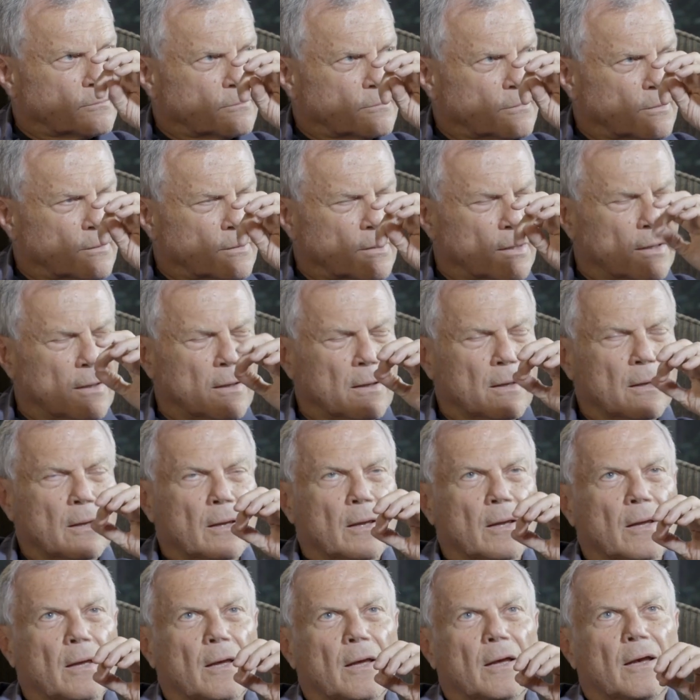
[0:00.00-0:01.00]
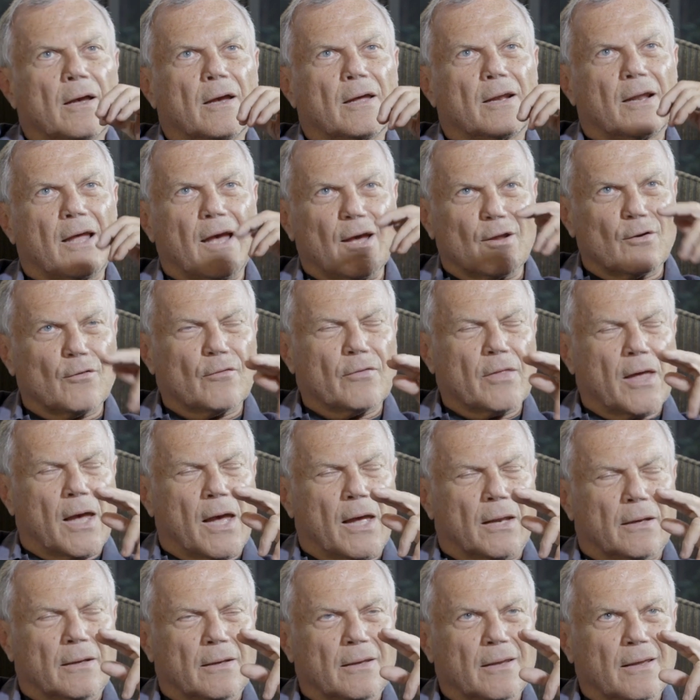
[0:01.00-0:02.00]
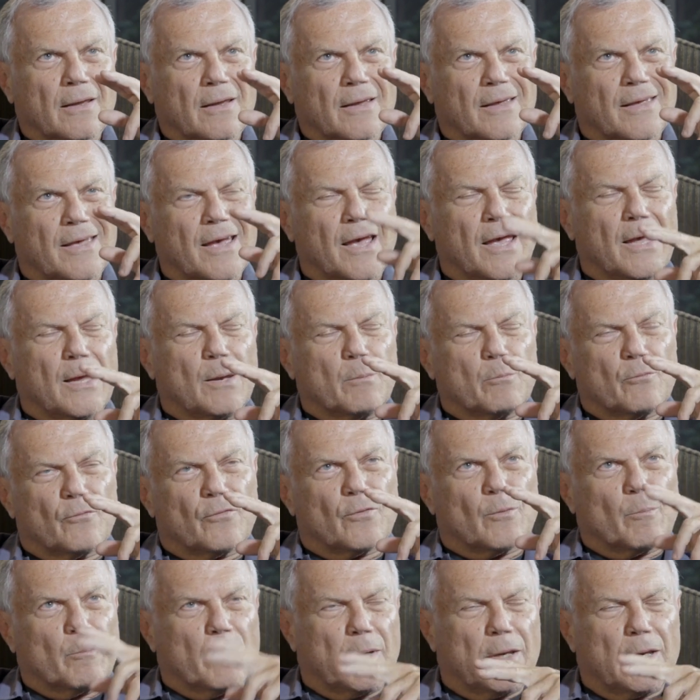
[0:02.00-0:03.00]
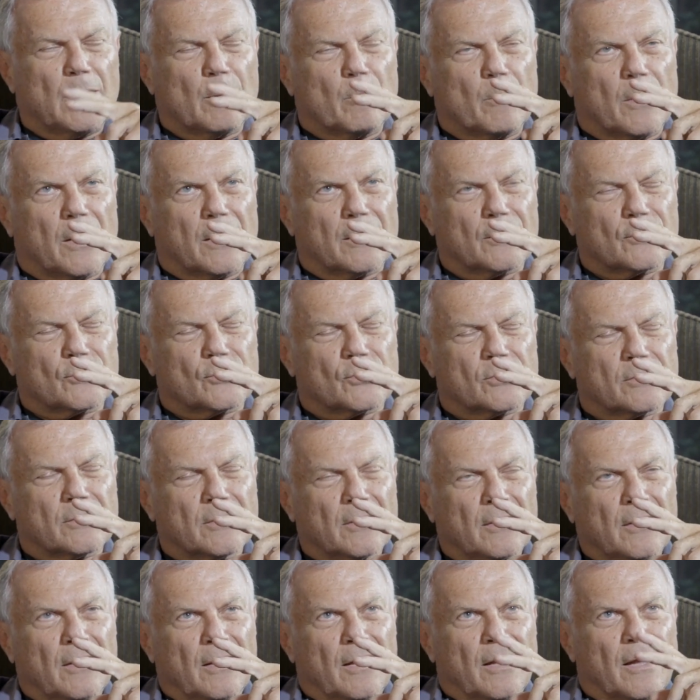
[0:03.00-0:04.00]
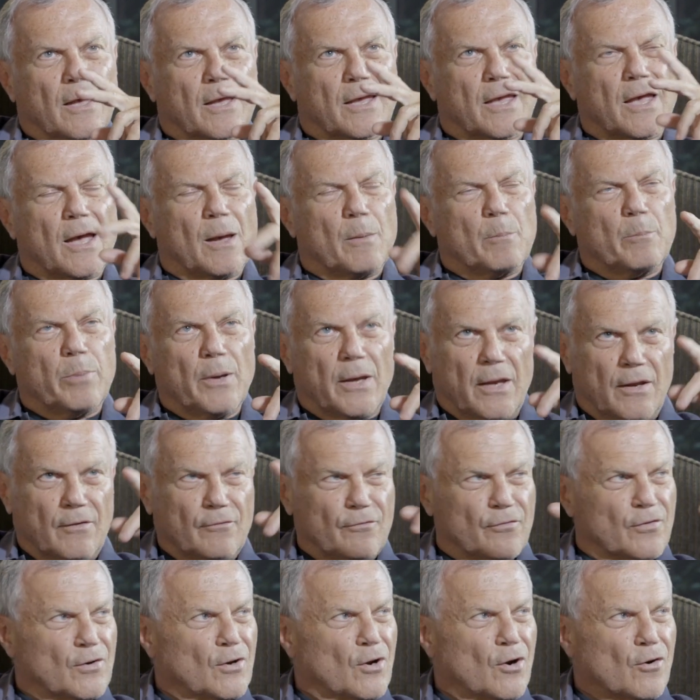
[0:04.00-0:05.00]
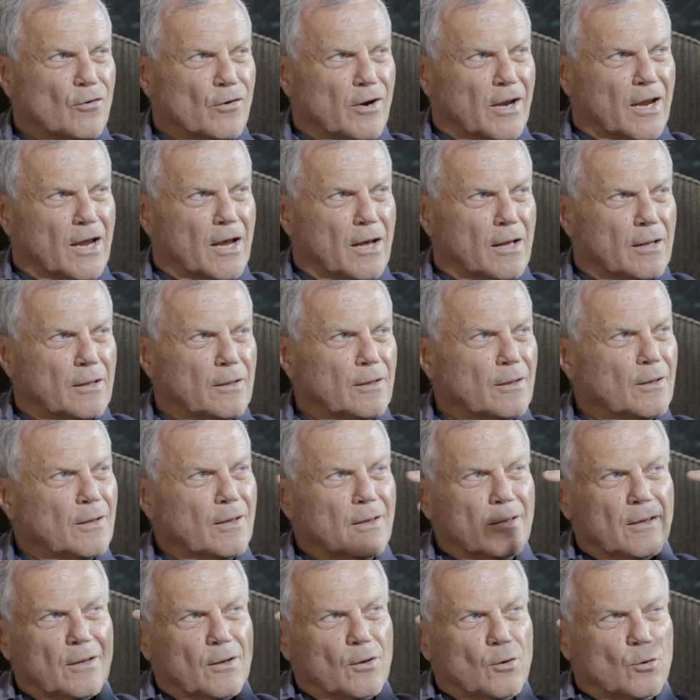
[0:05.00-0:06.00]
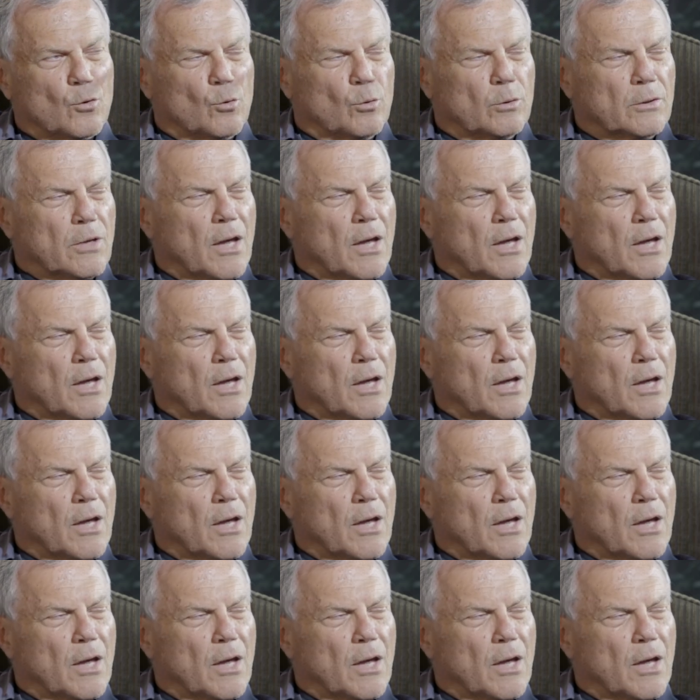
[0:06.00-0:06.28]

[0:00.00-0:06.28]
okay? And out of that came from Media Monks a campaign for L'Oreal called